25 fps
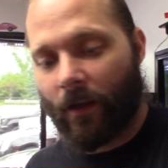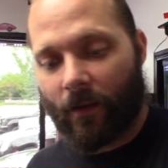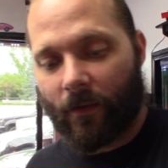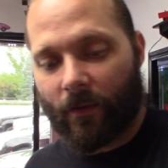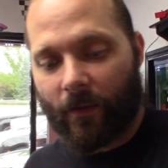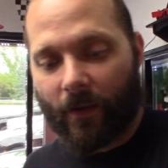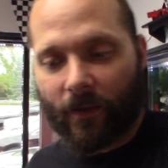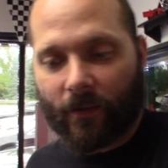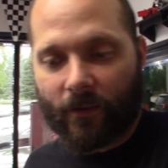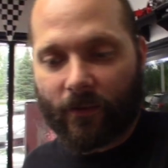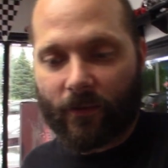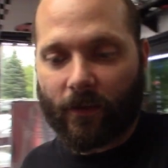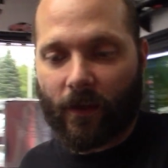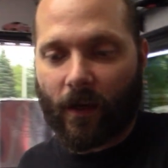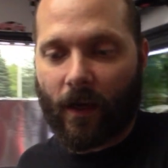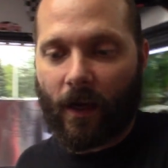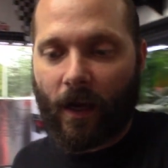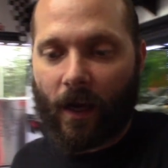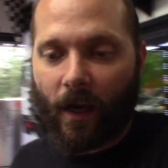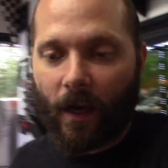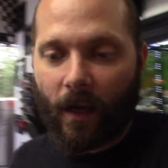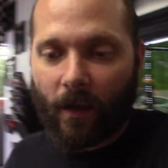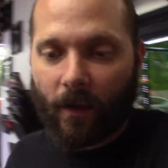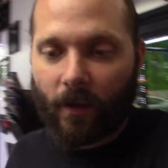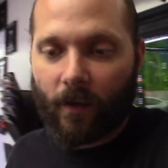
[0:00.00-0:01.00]
This
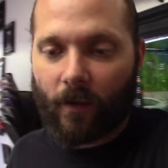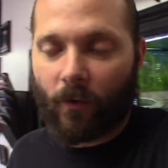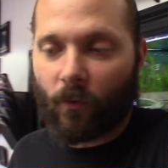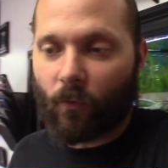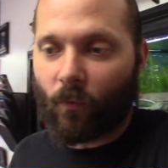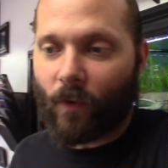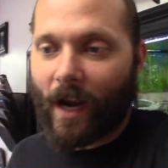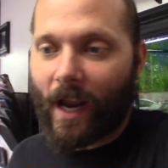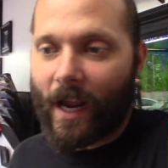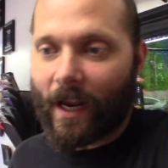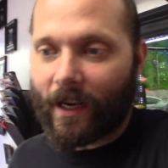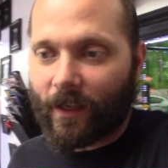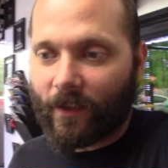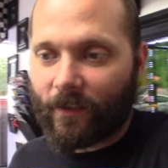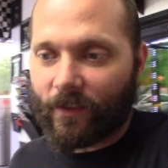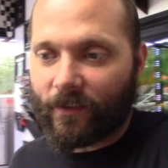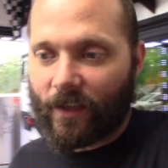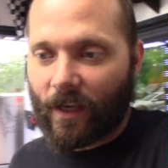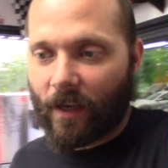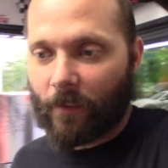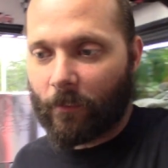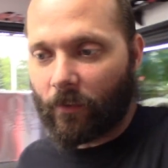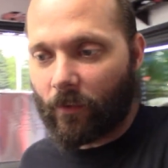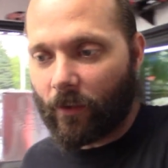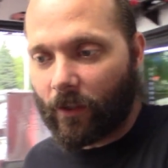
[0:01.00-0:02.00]
uh, rack
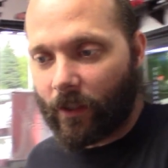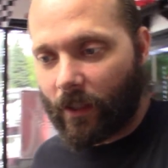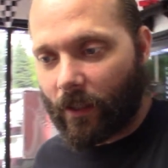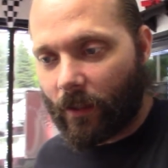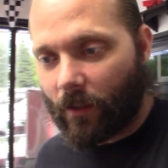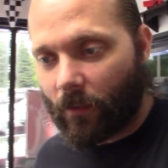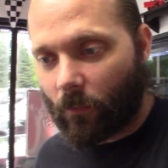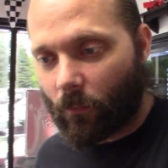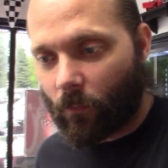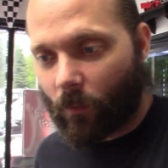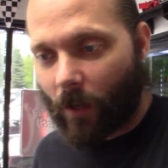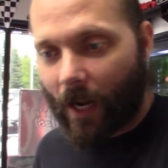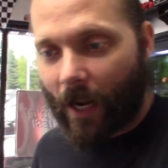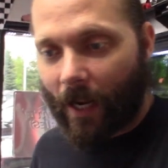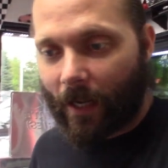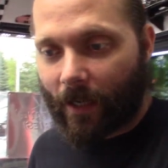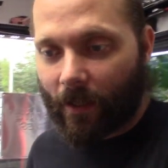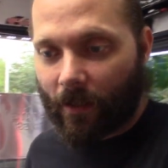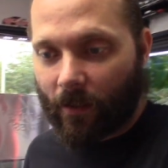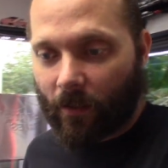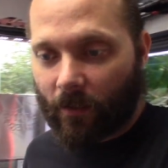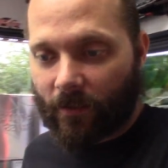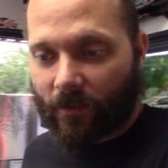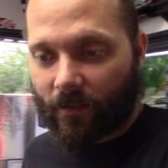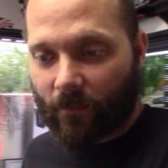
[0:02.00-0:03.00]
assembly, rack,
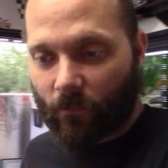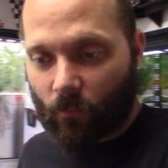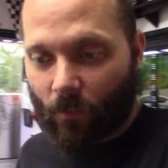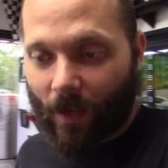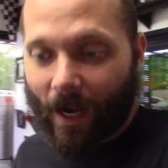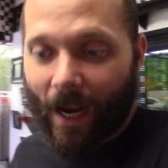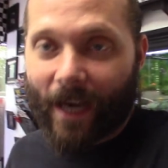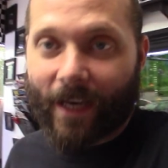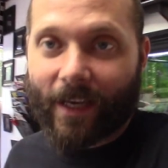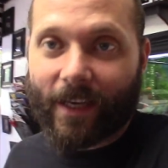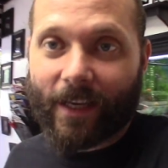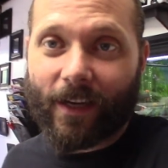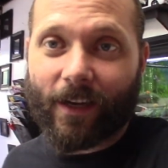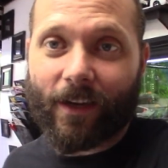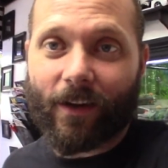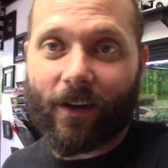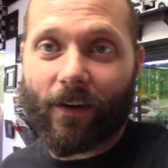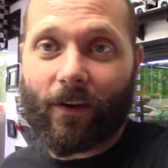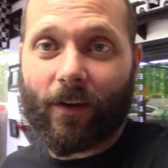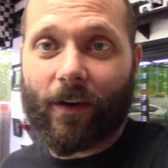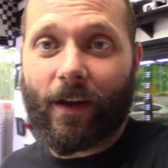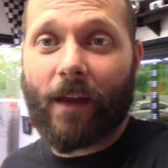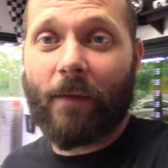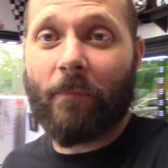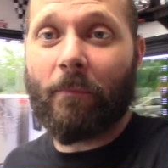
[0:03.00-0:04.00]
it's rack
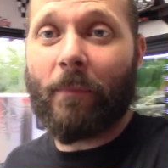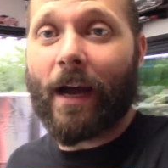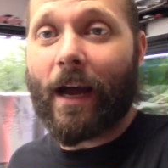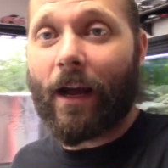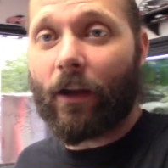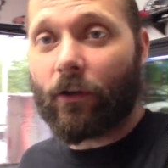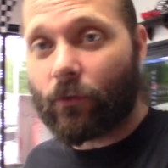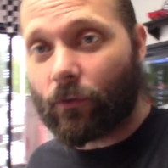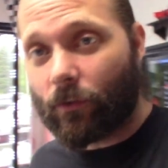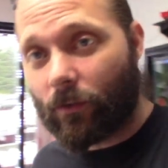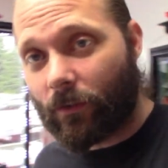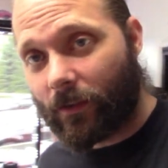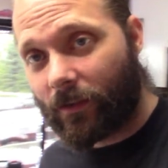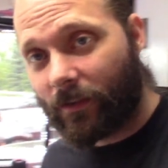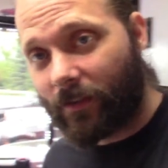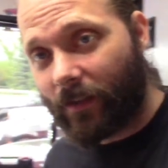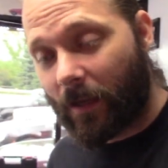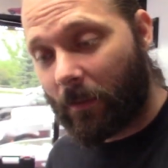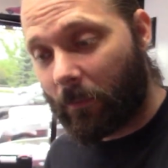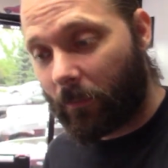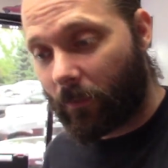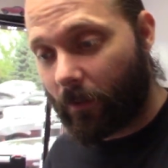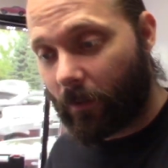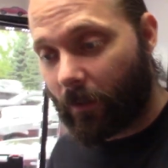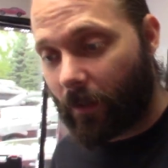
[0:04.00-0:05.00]
gear and module
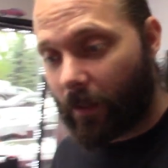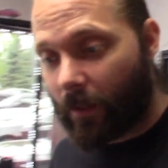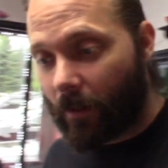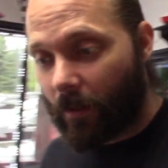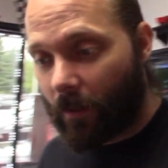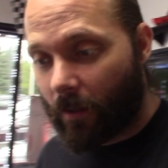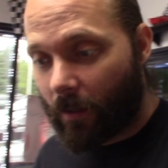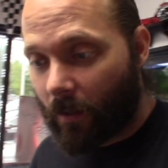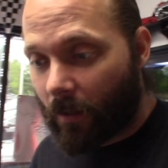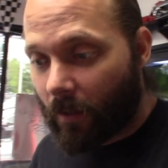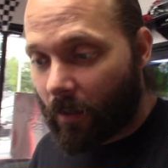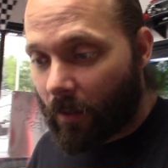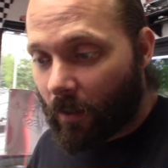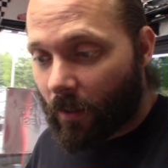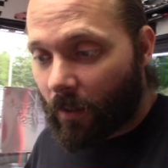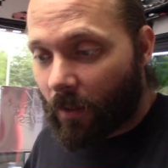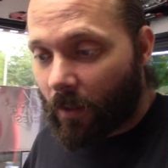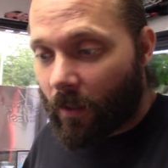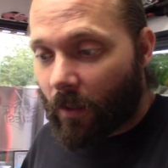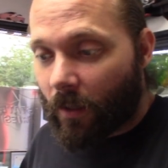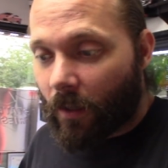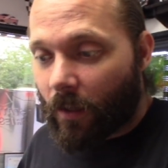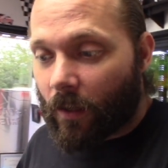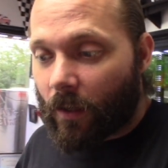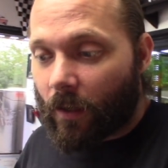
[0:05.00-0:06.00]
assembly,
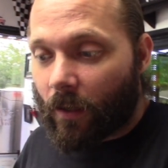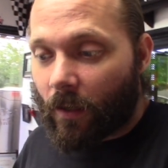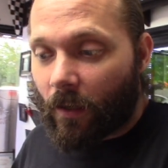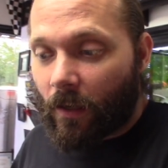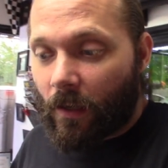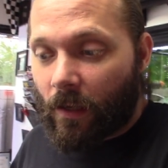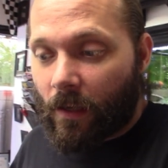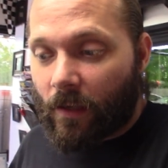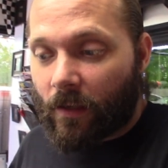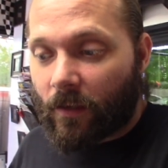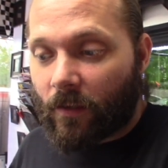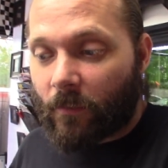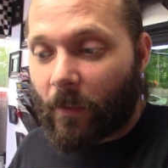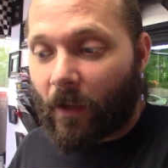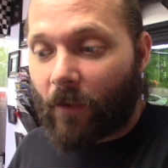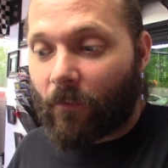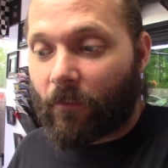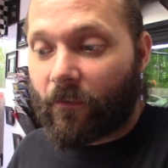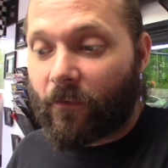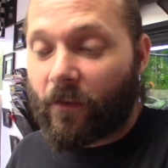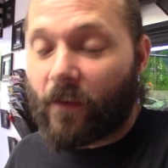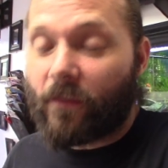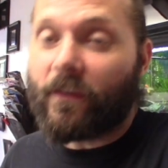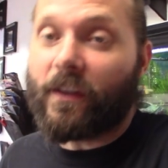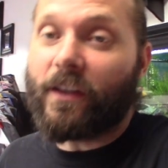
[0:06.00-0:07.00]
it's about
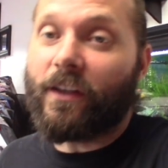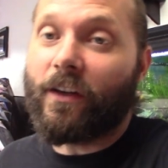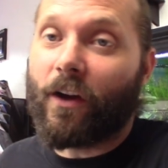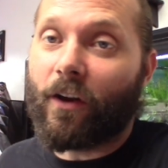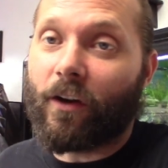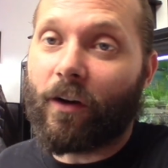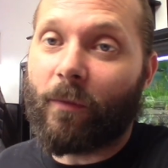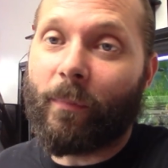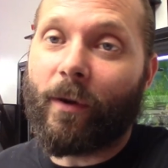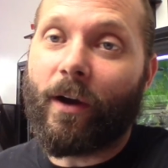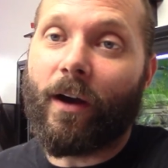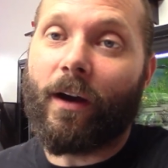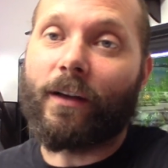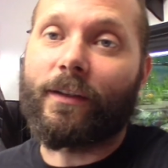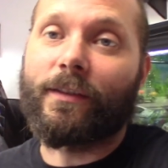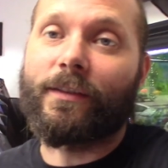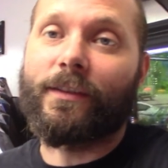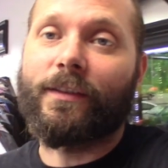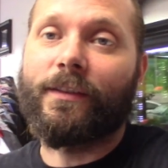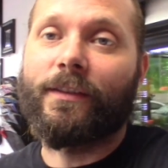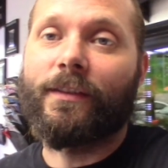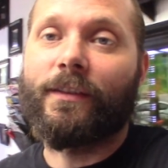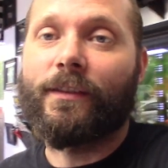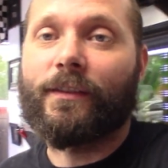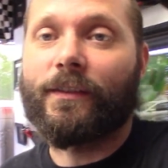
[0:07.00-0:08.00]
fifteen hundred
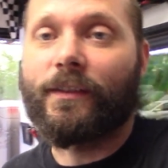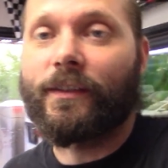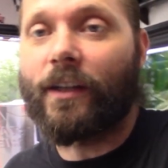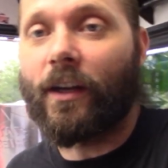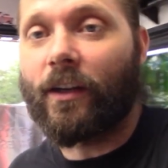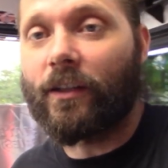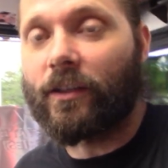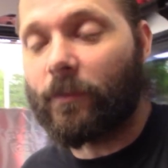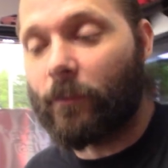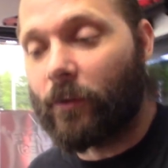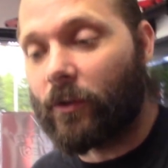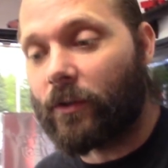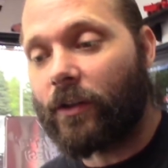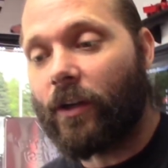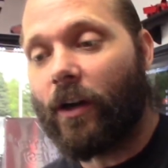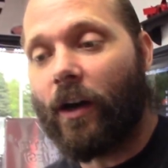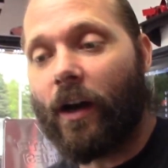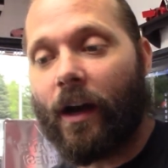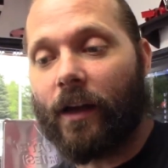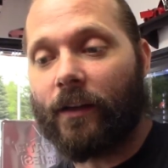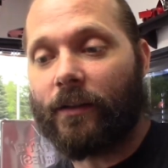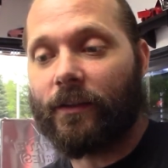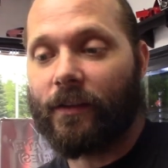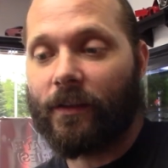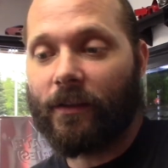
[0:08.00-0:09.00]
bucks, customer's
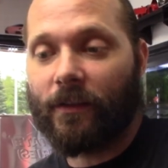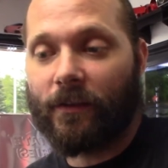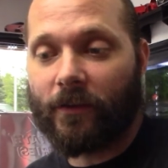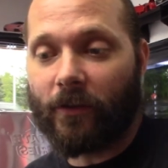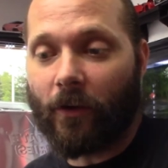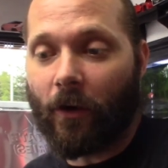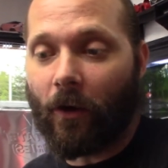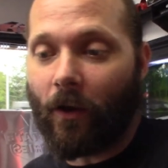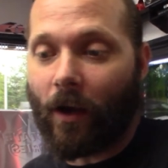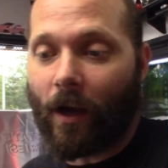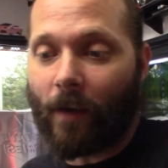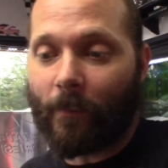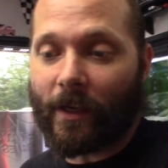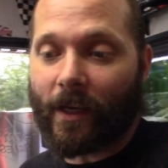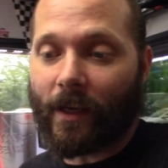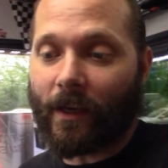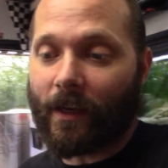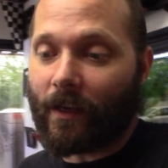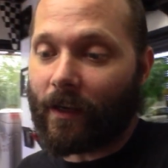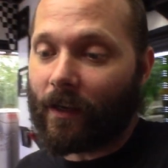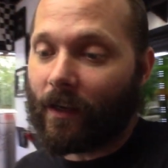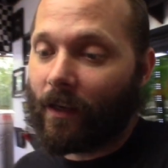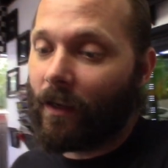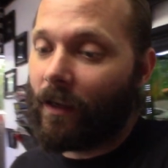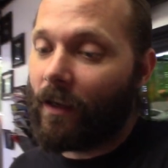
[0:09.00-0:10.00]
cost. So I
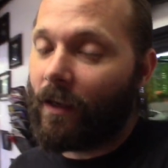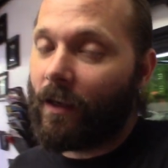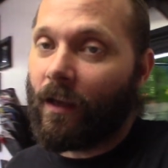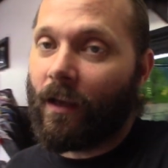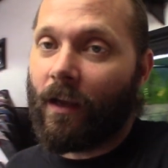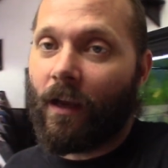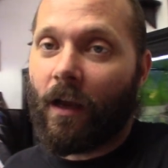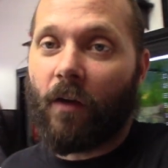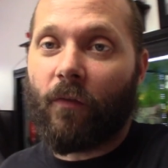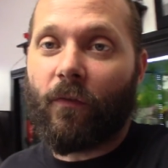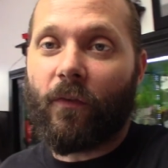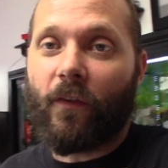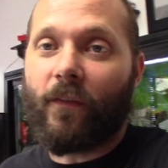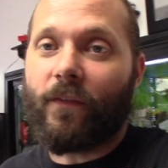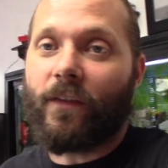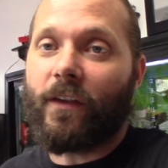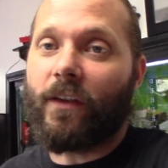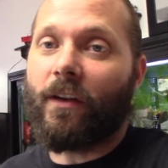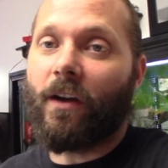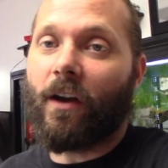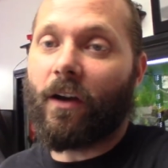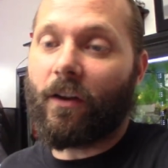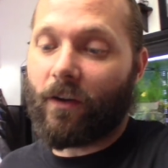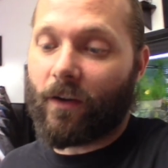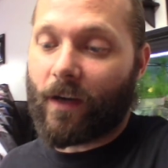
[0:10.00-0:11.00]
mean, a fifteen
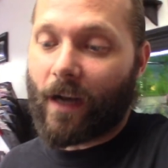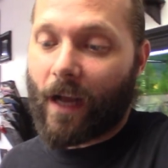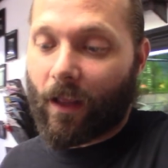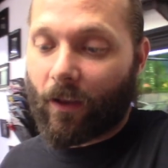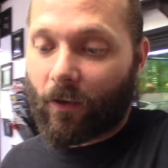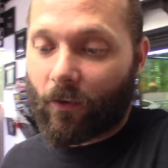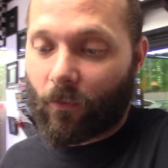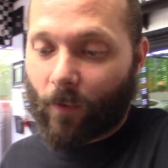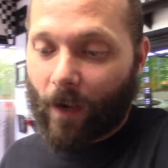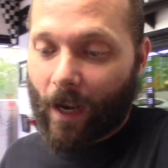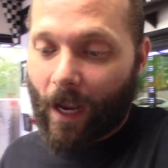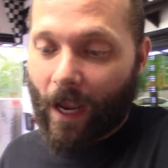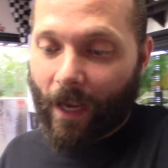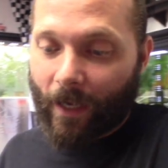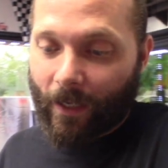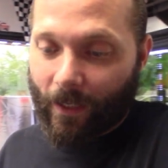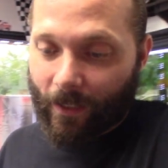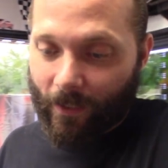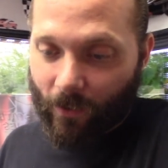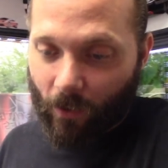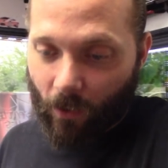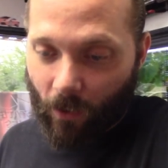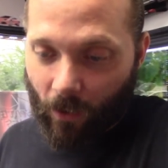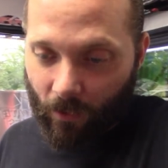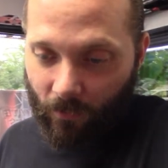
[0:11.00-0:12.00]
hundred dollar rack, it
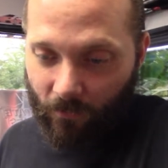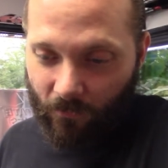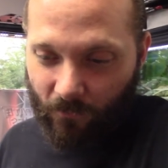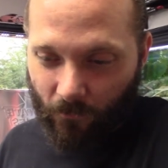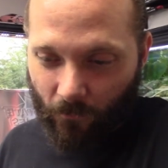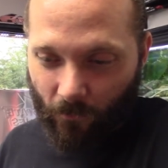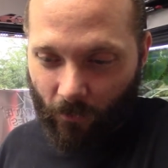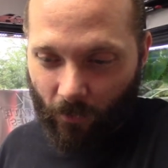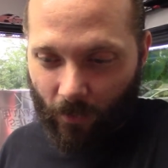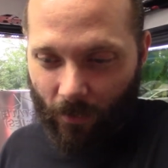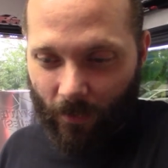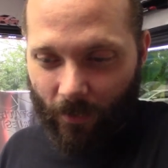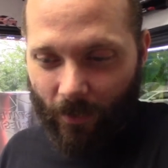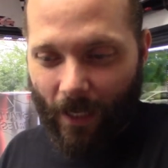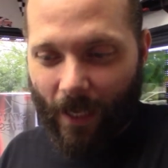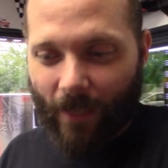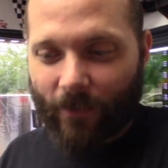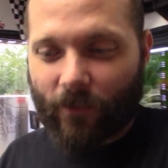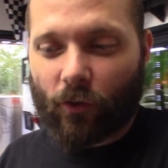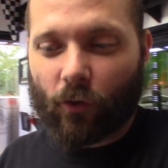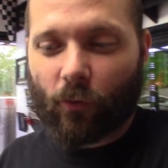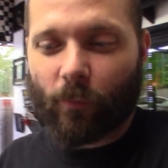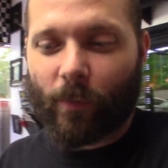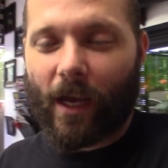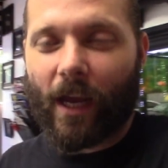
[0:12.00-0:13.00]
calls for not
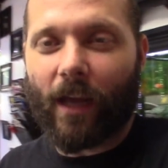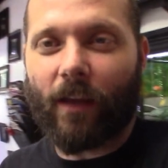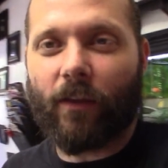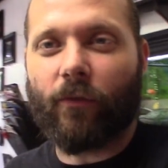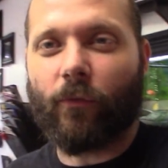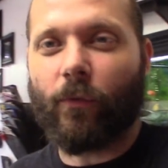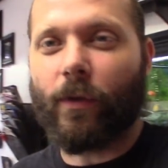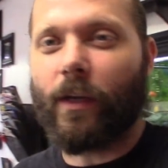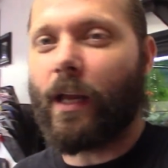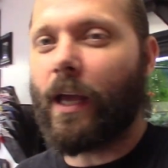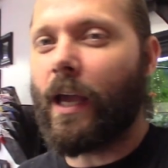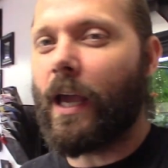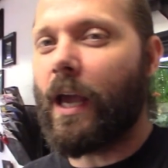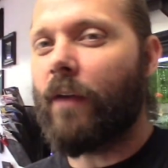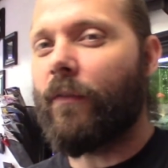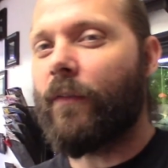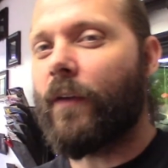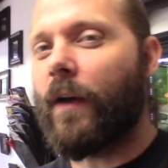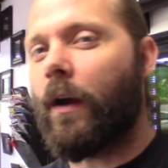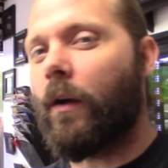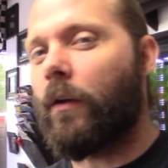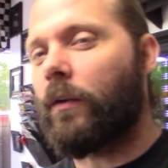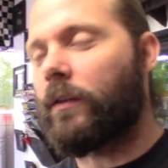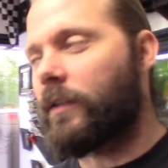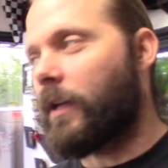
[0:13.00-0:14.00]
too bad three and a half
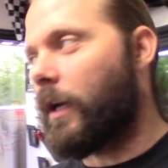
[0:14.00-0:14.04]
hours.